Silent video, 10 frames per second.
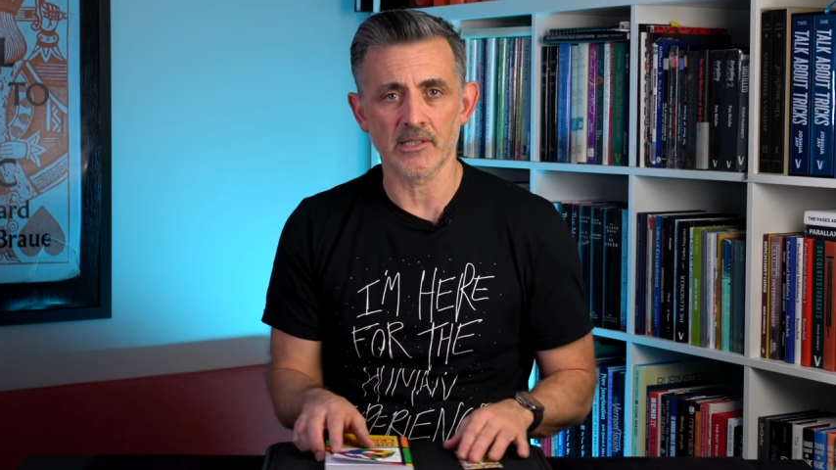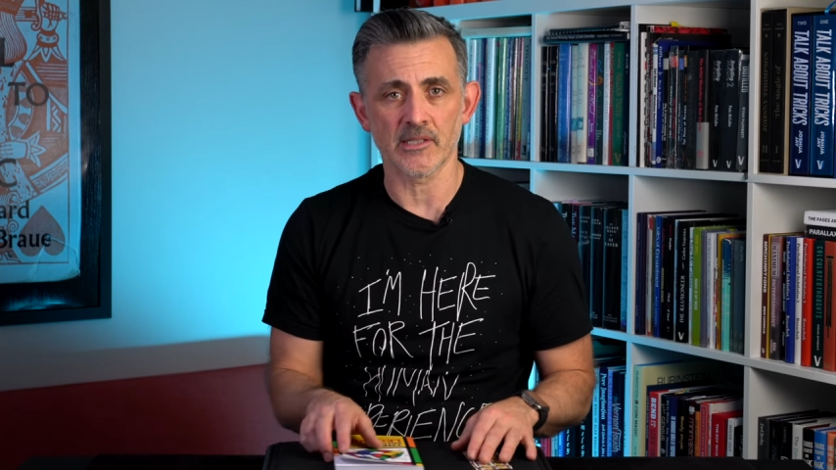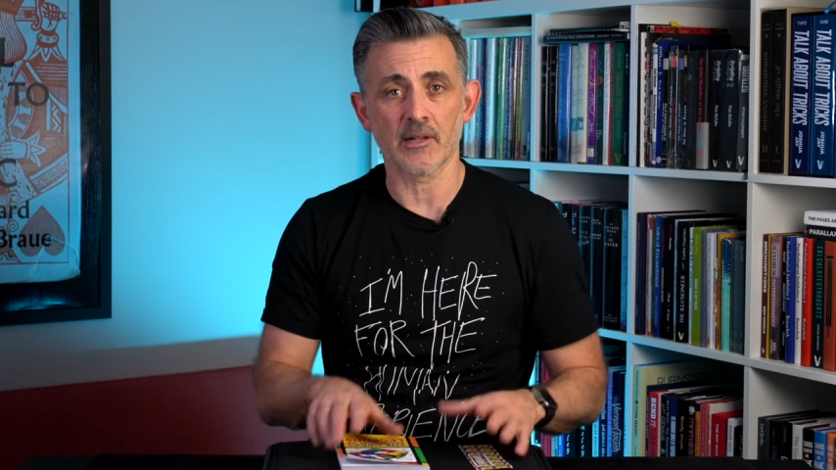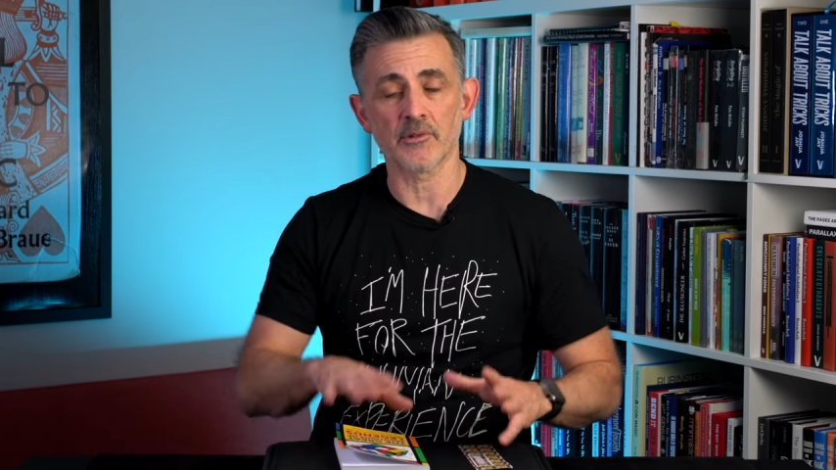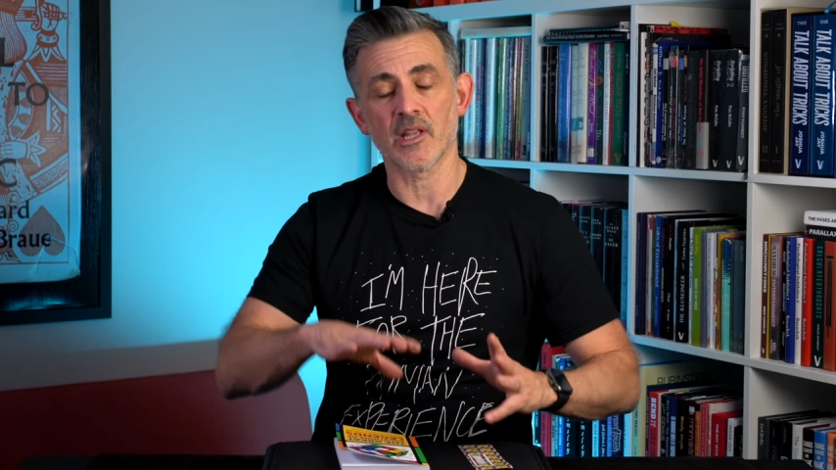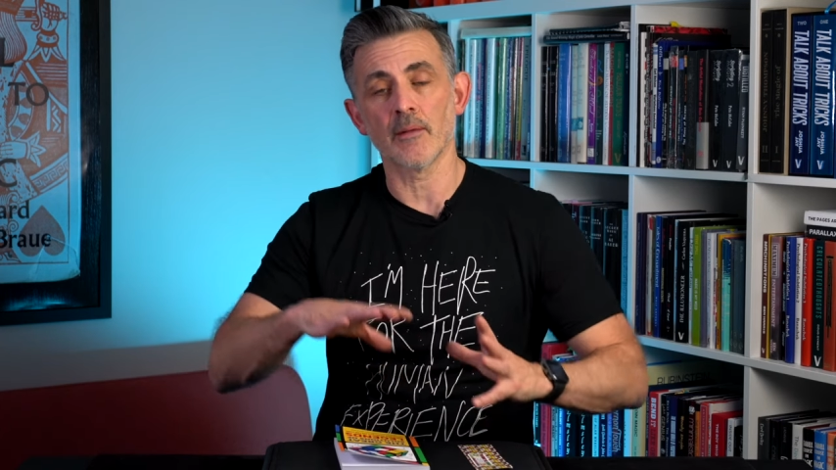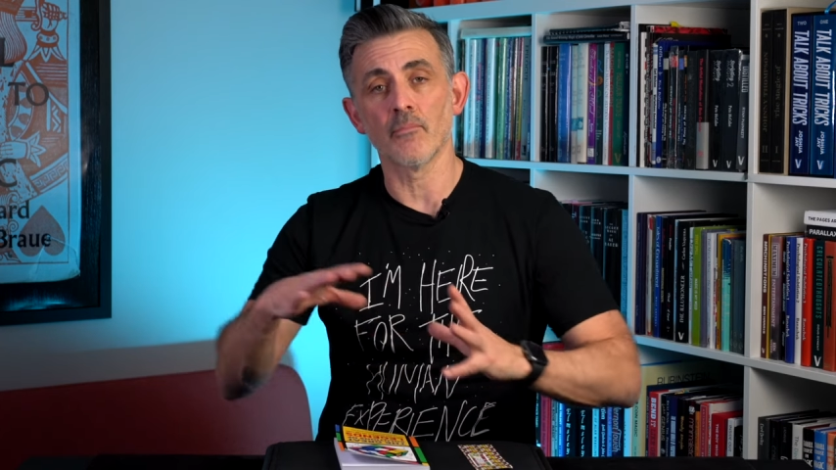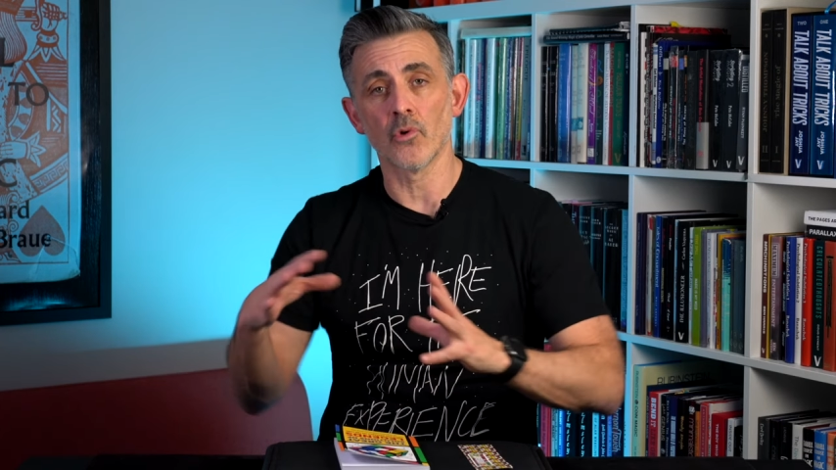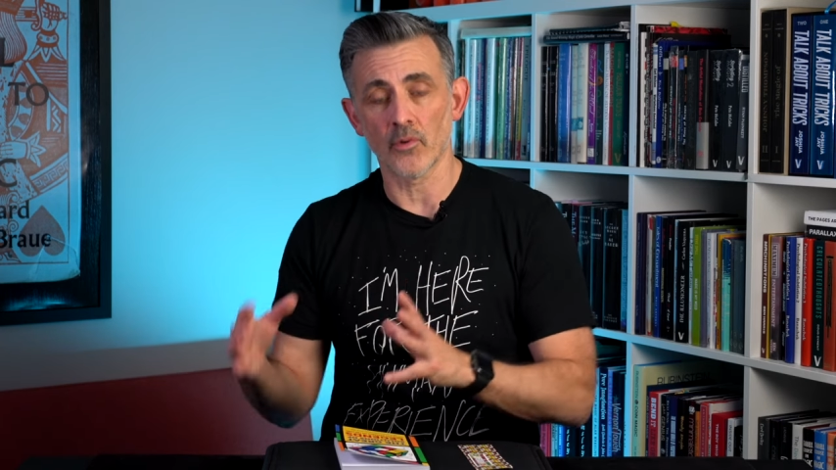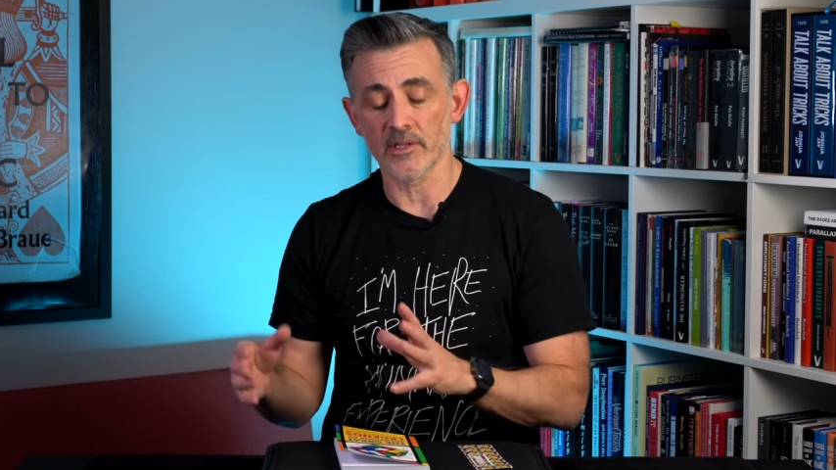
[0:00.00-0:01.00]
because that was
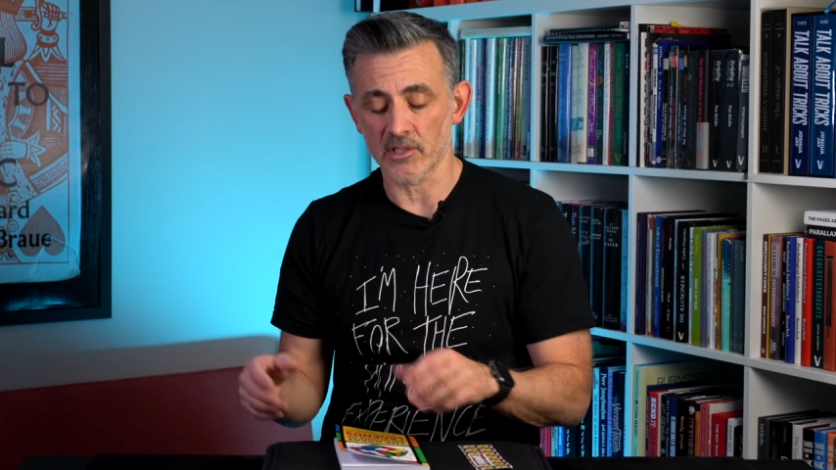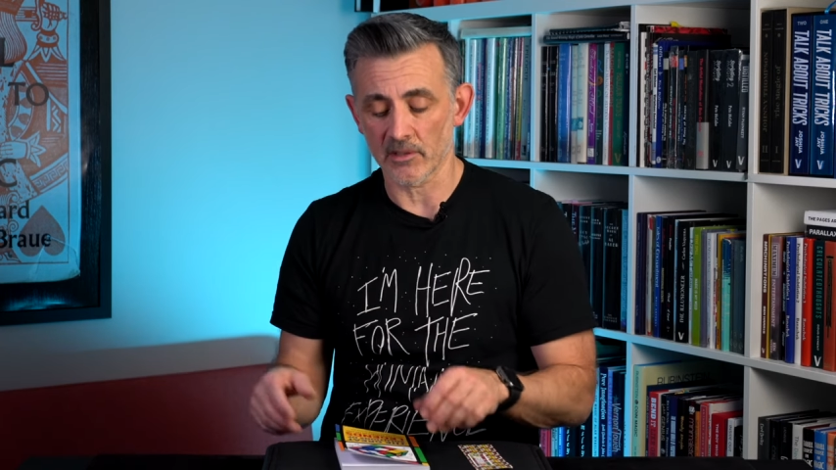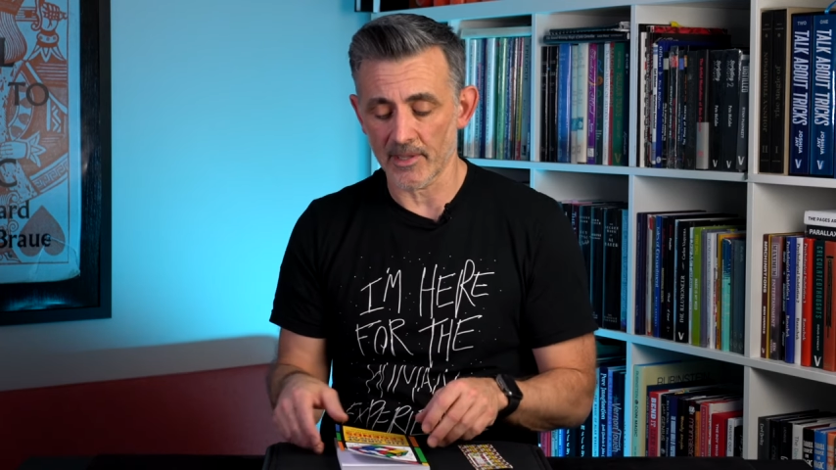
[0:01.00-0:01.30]
getting more into the